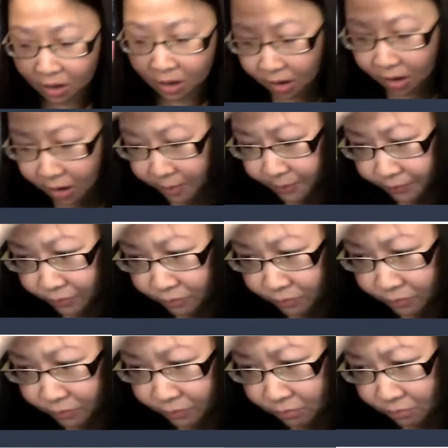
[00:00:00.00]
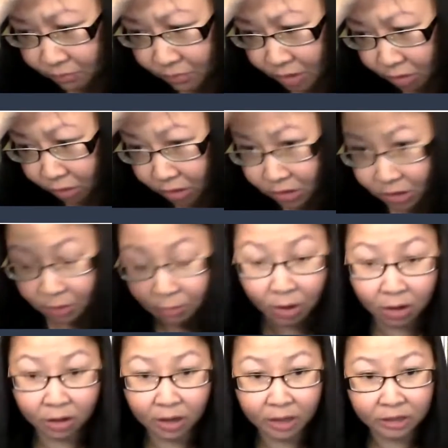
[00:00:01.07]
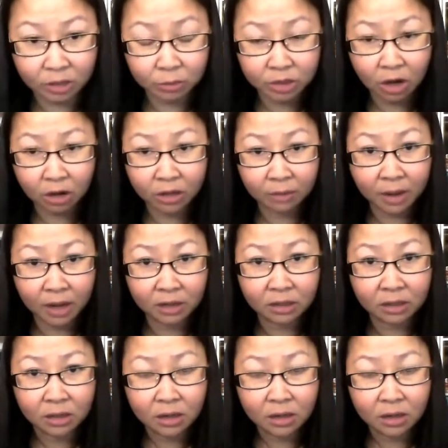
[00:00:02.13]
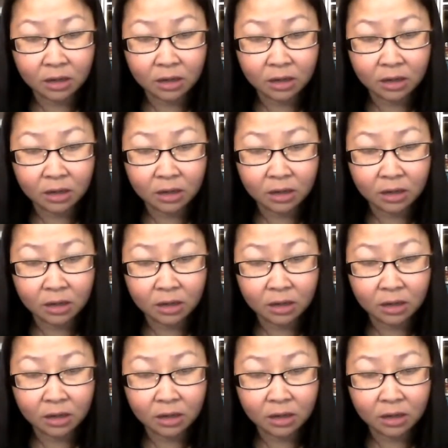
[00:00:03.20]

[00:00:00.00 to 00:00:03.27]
Rush Limbaugh actually was talking about it.